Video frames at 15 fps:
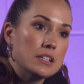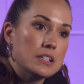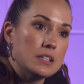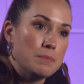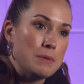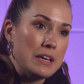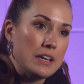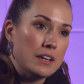to
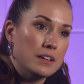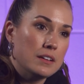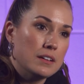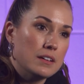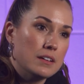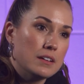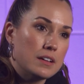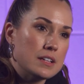be
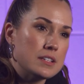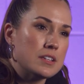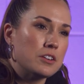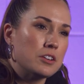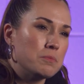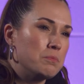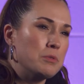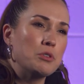
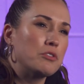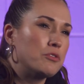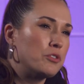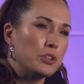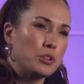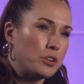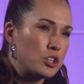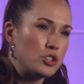considered beautiful
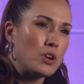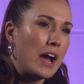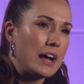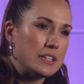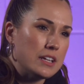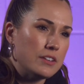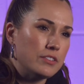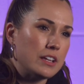or
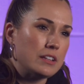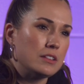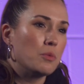attractive. Like